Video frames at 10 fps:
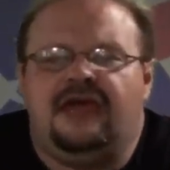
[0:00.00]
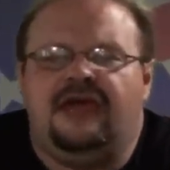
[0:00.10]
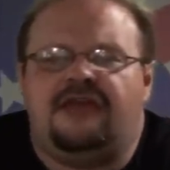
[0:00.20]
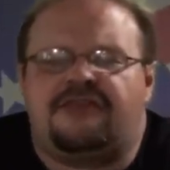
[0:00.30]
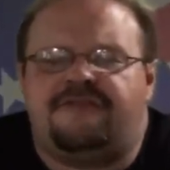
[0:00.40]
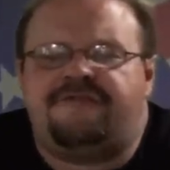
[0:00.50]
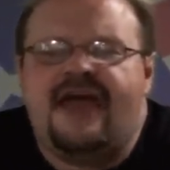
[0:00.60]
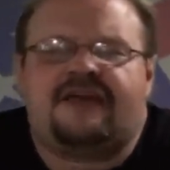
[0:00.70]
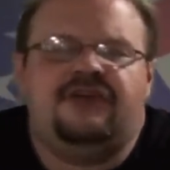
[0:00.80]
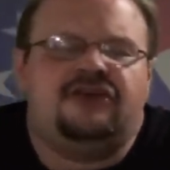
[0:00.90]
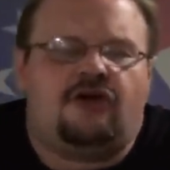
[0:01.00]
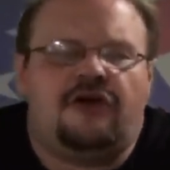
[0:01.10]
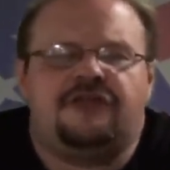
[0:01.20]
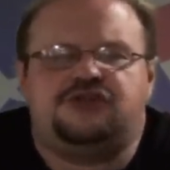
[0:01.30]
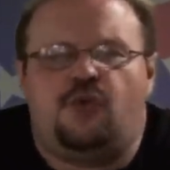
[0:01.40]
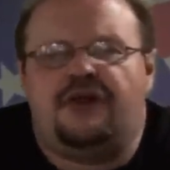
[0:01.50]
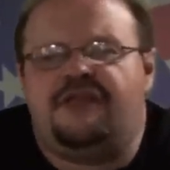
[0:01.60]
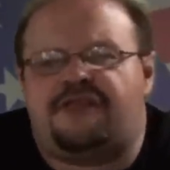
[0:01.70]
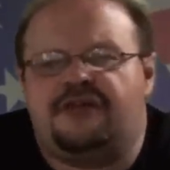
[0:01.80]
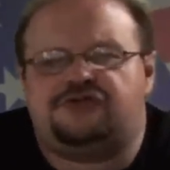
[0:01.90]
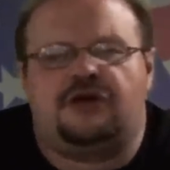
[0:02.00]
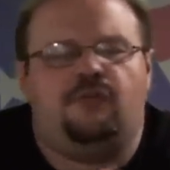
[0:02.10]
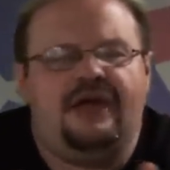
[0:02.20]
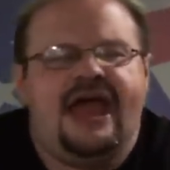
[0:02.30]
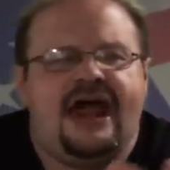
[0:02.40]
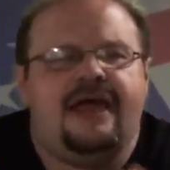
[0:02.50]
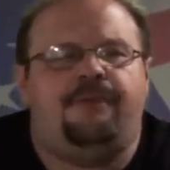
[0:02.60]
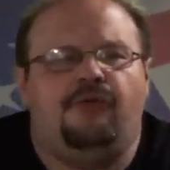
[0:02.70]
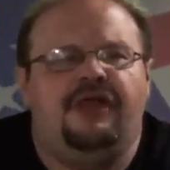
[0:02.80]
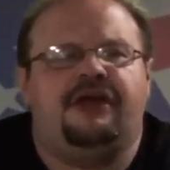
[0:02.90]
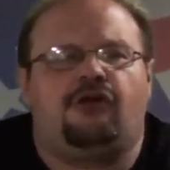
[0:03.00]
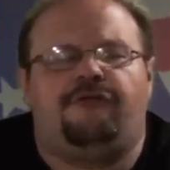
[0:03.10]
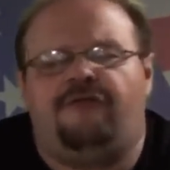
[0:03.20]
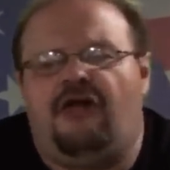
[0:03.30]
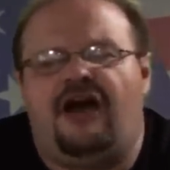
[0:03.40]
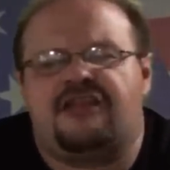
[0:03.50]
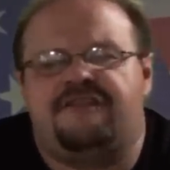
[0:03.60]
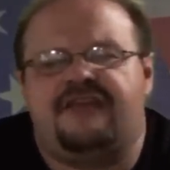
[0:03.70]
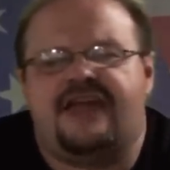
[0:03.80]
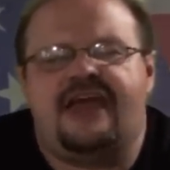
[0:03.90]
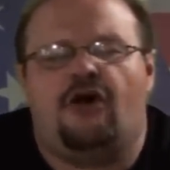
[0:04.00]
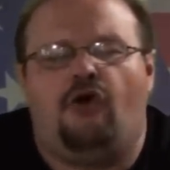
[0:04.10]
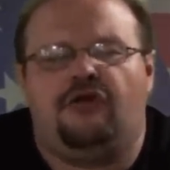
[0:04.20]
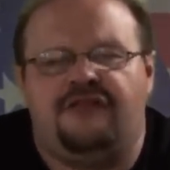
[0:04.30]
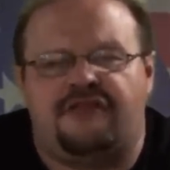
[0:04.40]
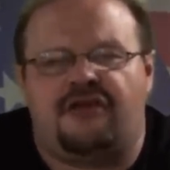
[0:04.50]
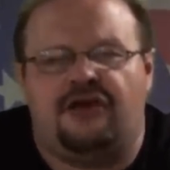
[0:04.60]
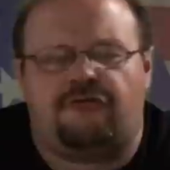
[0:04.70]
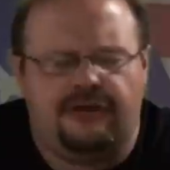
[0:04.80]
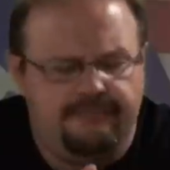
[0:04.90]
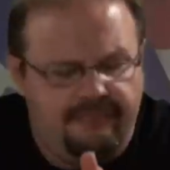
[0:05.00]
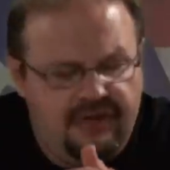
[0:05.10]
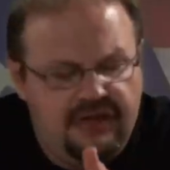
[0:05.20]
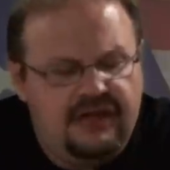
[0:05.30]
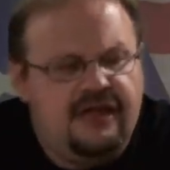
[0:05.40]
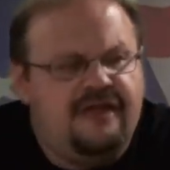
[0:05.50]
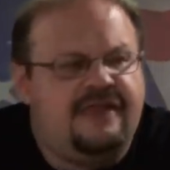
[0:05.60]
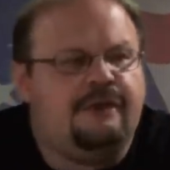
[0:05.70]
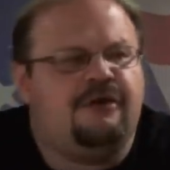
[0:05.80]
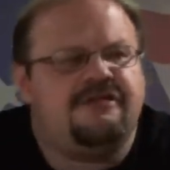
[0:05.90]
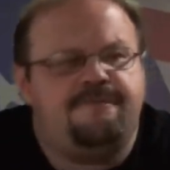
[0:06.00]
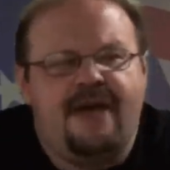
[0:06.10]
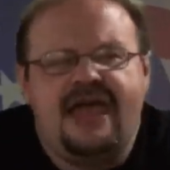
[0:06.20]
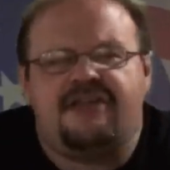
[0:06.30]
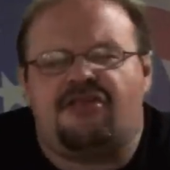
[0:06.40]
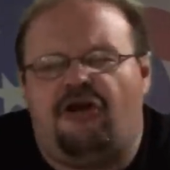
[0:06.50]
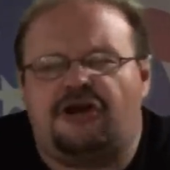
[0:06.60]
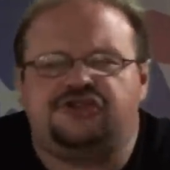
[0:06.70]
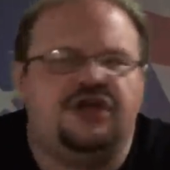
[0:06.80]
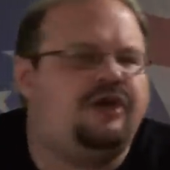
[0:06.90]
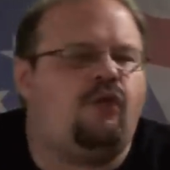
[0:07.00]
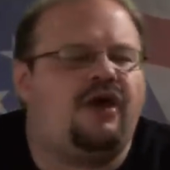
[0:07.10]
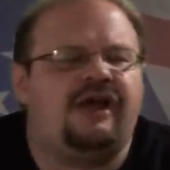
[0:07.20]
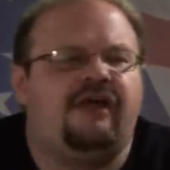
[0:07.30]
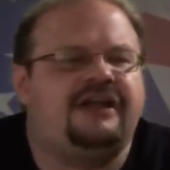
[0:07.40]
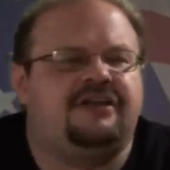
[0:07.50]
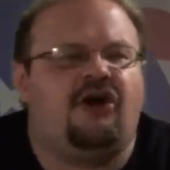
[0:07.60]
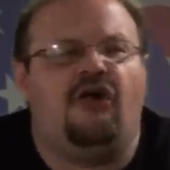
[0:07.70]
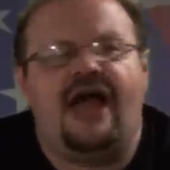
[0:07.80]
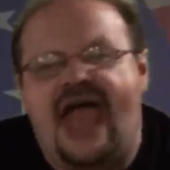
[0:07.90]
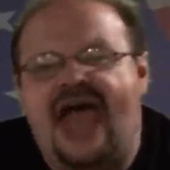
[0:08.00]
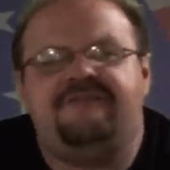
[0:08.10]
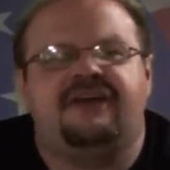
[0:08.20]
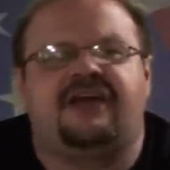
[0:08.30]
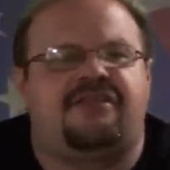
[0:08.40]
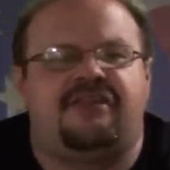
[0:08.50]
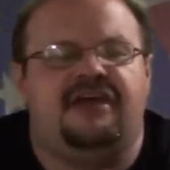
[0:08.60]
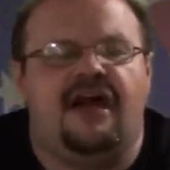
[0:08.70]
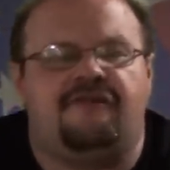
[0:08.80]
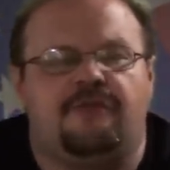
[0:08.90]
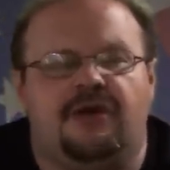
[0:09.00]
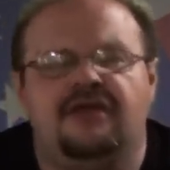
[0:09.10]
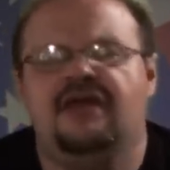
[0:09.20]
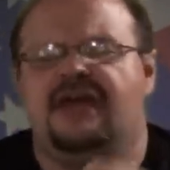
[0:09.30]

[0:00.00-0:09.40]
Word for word: is the fact that during the 20th century, we had a political philosophy take hold in this country that was based largely on what I like to call advocacy government.